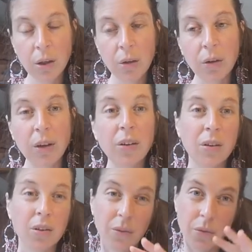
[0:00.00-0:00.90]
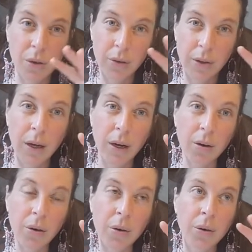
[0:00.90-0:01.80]
so this is voice
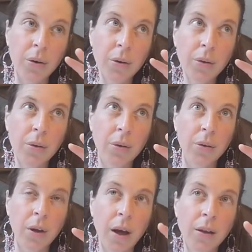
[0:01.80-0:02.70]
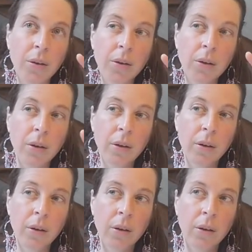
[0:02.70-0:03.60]
dialogue and
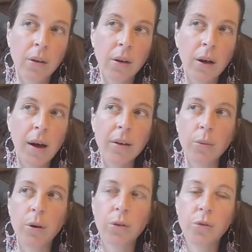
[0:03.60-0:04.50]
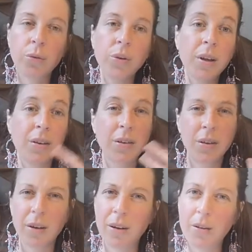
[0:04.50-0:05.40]
as i was doing it
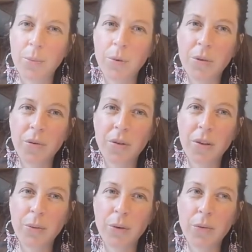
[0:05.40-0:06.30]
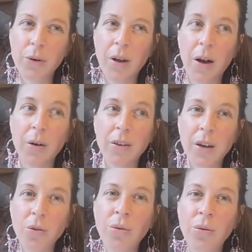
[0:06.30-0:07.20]
the beautiful thing with voice dialogue is
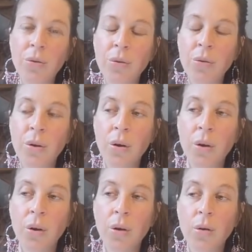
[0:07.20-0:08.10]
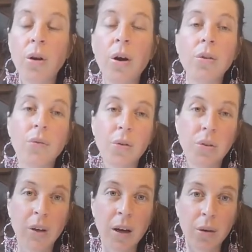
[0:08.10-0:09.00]
that you learn voice
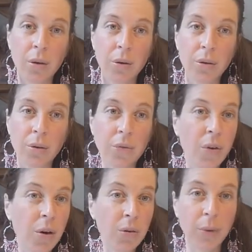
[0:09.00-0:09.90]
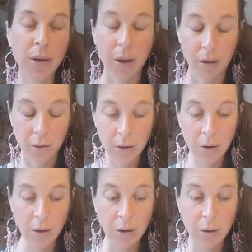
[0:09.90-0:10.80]
dialogue the first weekend
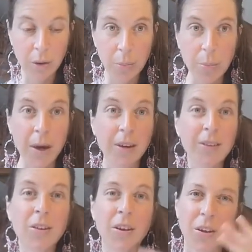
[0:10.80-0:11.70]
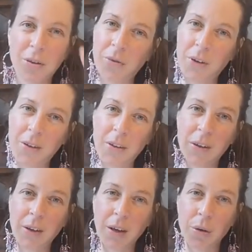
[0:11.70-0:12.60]
by starting to
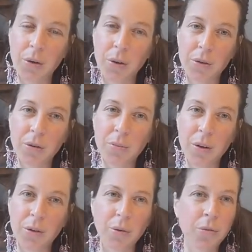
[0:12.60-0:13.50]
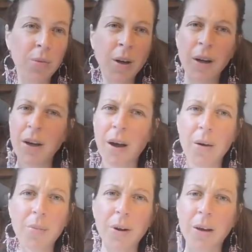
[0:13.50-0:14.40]
facilitate others so it's really
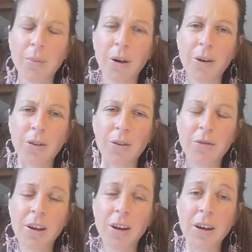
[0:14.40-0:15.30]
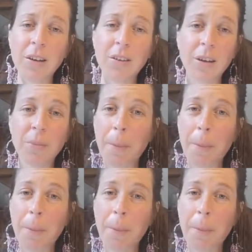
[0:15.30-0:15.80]
humbling because you realize that